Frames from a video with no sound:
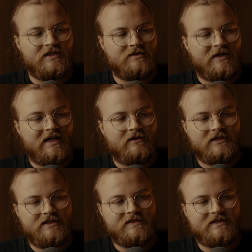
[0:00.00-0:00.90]
these
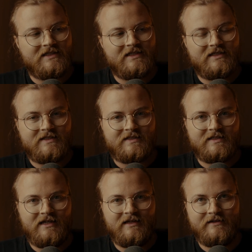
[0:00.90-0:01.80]
batteries,
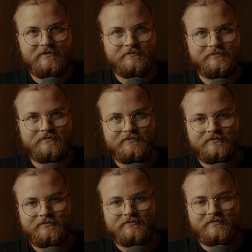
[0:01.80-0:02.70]
it's
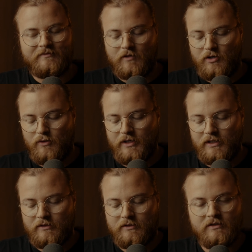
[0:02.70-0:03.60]

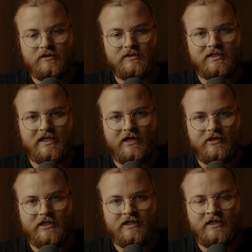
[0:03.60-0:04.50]
annoying to
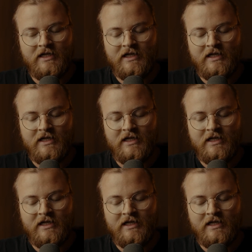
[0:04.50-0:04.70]
carry